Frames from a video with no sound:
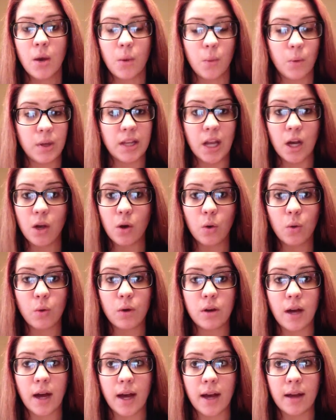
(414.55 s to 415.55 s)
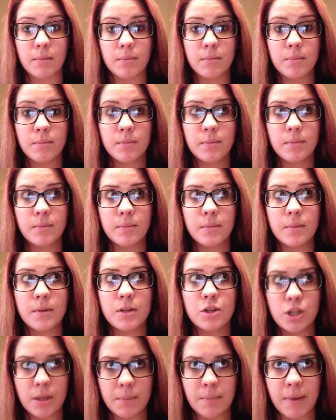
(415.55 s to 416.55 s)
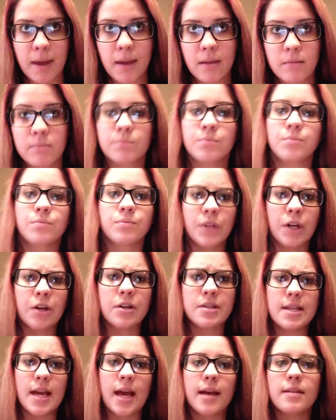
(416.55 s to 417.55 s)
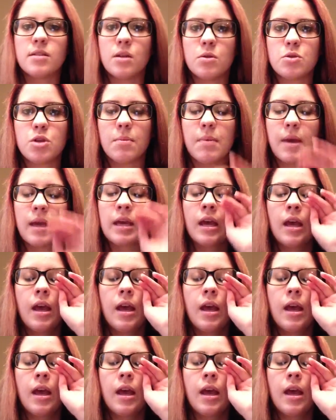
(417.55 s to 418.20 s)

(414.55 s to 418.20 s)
with no shipping. There is tax, no shipping.